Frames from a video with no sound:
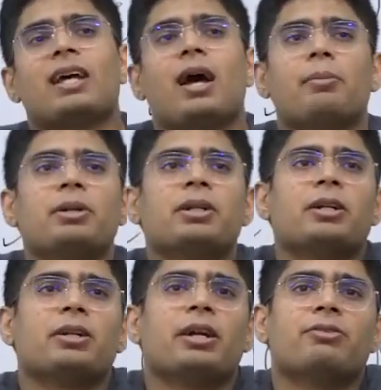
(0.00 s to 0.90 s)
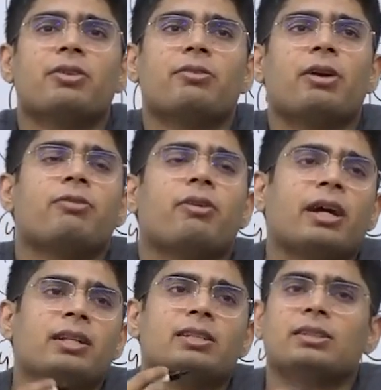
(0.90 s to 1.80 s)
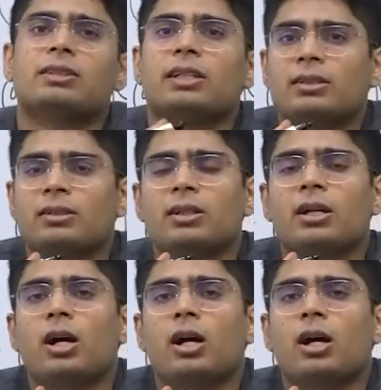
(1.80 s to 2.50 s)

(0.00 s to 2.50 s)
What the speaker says: habit that if I find that certain